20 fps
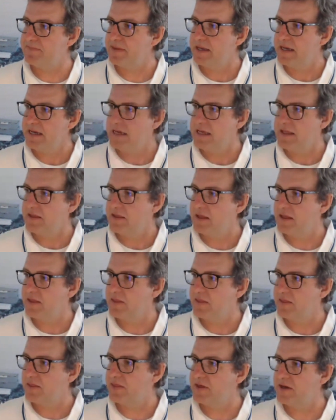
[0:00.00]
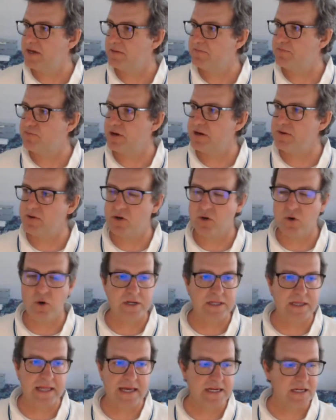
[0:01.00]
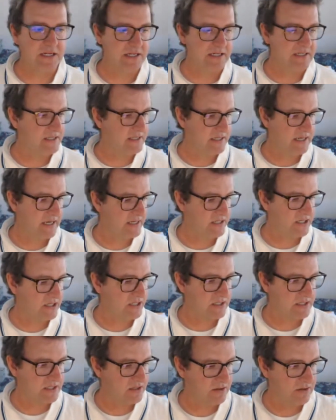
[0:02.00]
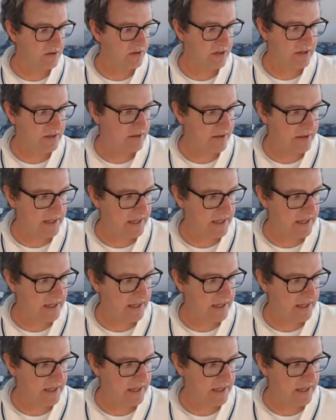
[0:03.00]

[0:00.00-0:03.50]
Um, the pre-recorded lectures are just,